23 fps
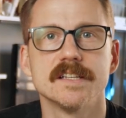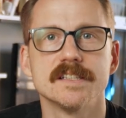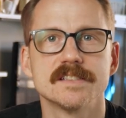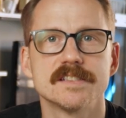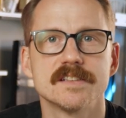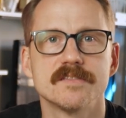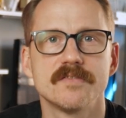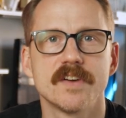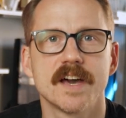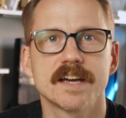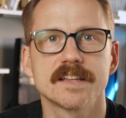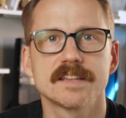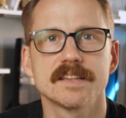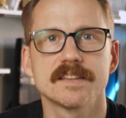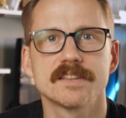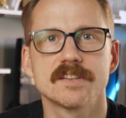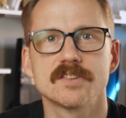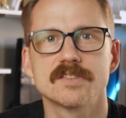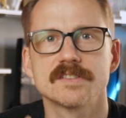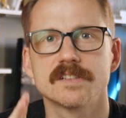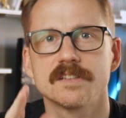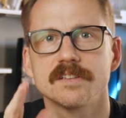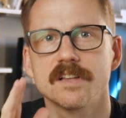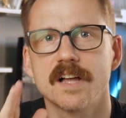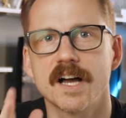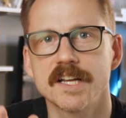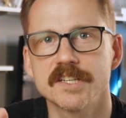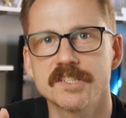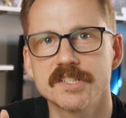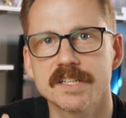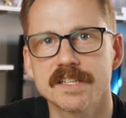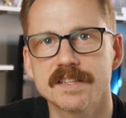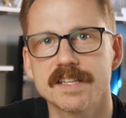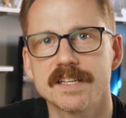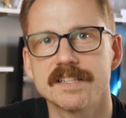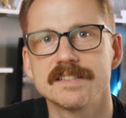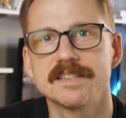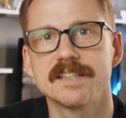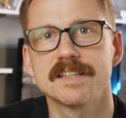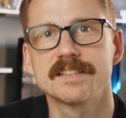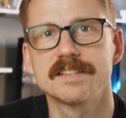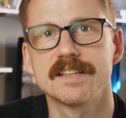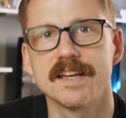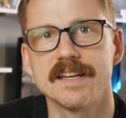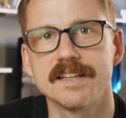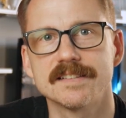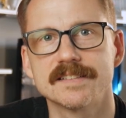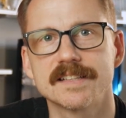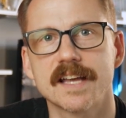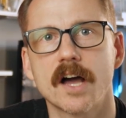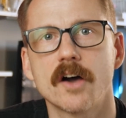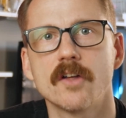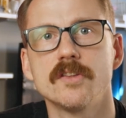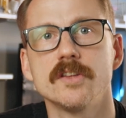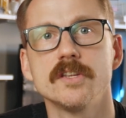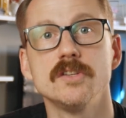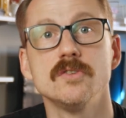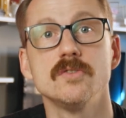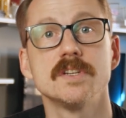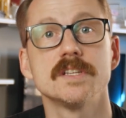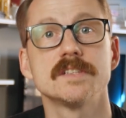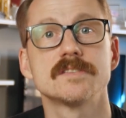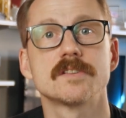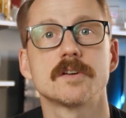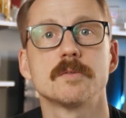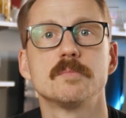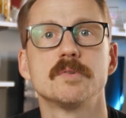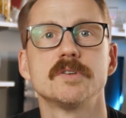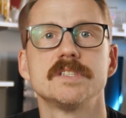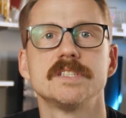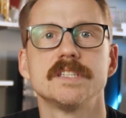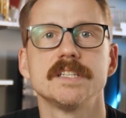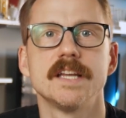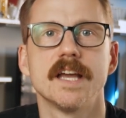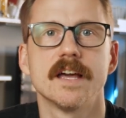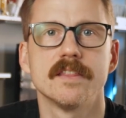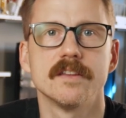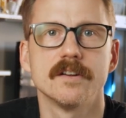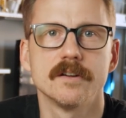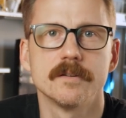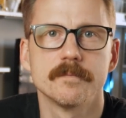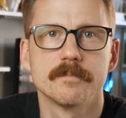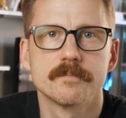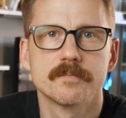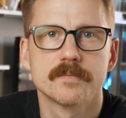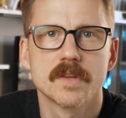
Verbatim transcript: is the fact that there's a logic that dictates how the units are put together.